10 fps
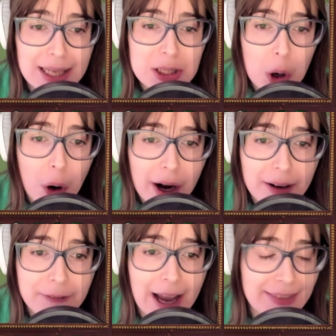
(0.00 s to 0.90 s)
That's
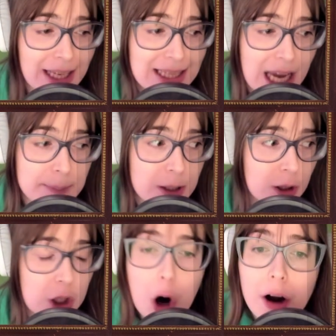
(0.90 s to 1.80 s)
horrifying. That is
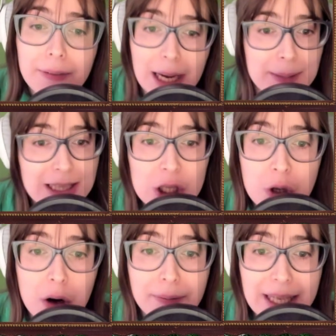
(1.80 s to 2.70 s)
absolutely horrifying because, you
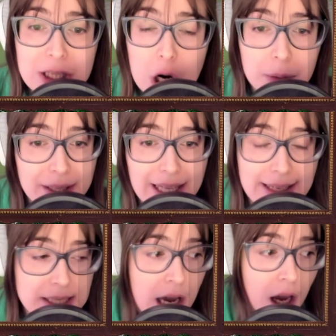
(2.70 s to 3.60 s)
know, if they start with this.